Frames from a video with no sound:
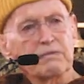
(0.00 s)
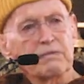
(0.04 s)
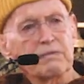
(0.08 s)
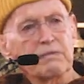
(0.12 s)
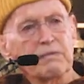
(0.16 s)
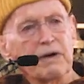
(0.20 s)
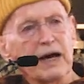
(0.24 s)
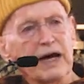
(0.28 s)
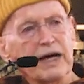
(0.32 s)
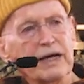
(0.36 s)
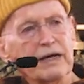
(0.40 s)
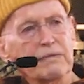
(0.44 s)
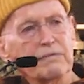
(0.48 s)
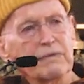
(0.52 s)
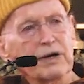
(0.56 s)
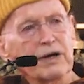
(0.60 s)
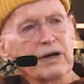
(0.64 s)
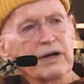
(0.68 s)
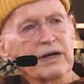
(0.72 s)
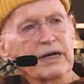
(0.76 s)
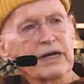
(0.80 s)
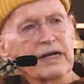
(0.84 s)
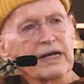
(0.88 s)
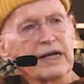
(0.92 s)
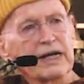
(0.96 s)
my
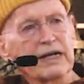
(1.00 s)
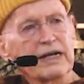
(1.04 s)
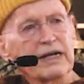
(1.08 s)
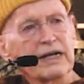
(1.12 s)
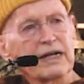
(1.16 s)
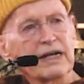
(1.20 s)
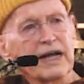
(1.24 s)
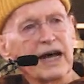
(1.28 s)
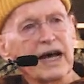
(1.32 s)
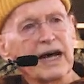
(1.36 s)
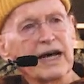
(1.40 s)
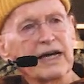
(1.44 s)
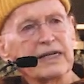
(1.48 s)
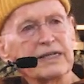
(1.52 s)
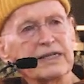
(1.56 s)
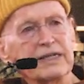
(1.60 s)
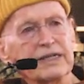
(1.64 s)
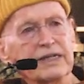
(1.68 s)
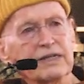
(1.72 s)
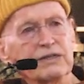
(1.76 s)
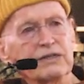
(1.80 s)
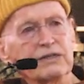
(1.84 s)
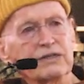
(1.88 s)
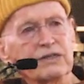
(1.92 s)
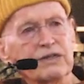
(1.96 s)
American
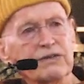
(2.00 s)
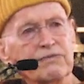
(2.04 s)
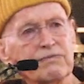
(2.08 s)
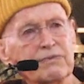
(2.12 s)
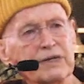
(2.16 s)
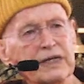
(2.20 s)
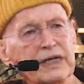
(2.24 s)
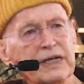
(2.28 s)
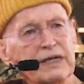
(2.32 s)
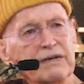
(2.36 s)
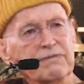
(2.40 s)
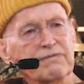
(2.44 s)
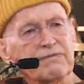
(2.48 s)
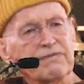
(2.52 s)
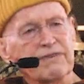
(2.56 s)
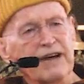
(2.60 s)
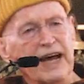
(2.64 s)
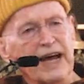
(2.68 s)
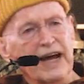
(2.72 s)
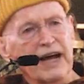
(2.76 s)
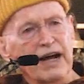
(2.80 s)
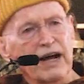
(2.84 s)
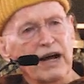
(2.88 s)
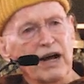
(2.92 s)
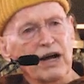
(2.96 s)
ideals of being
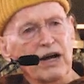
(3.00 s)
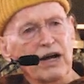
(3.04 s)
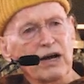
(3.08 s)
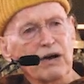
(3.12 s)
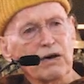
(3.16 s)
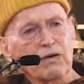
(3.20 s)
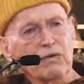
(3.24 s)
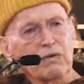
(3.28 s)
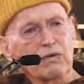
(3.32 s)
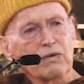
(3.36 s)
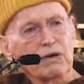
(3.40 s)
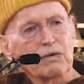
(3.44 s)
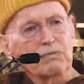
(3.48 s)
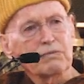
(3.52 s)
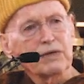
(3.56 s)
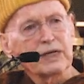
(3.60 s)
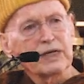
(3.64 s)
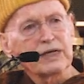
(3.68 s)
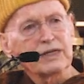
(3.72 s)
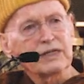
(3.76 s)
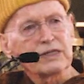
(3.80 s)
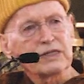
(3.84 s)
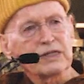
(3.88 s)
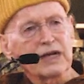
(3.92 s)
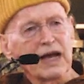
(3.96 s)
fair were
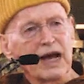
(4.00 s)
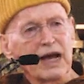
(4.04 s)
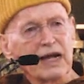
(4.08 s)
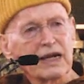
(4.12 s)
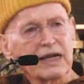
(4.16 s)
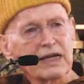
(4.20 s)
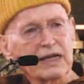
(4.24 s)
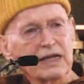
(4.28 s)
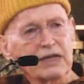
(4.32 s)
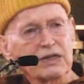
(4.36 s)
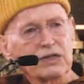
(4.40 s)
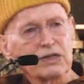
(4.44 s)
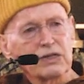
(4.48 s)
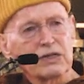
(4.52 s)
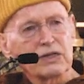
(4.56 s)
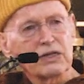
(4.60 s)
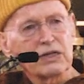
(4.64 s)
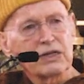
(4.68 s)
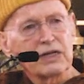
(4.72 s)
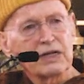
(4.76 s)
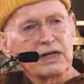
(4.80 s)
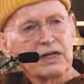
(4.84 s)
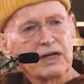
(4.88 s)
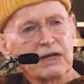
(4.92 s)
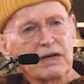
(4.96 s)
being challenged
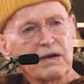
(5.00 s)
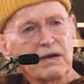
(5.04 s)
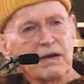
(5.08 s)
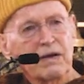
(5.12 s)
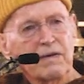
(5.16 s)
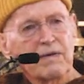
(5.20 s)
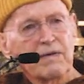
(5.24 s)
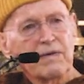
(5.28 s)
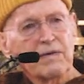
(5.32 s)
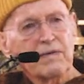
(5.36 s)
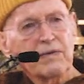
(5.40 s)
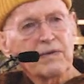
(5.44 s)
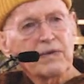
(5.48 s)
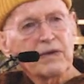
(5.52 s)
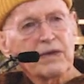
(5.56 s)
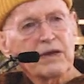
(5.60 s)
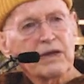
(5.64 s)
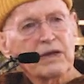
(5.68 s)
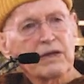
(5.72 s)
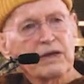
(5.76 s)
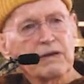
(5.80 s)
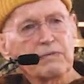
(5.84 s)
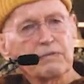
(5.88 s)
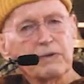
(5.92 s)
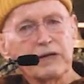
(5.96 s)

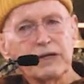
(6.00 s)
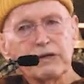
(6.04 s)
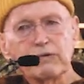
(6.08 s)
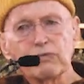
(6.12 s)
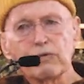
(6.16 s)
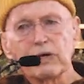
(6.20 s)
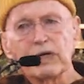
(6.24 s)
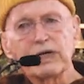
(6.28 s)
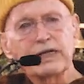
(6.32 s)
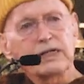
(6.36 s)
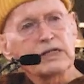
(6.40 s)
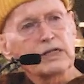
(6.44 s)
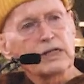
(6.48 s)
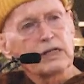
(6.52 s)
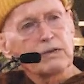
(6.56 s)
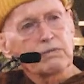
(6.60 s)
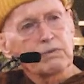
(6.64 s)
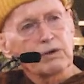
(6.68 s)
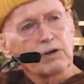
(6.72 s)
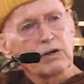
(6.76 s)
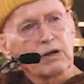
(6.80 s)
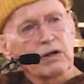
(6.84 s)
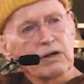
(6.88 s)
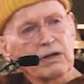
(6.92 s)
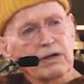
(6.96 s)
and being
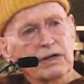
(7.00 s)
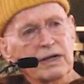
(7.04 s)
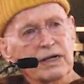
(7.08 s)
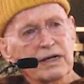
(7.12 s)
reasonable.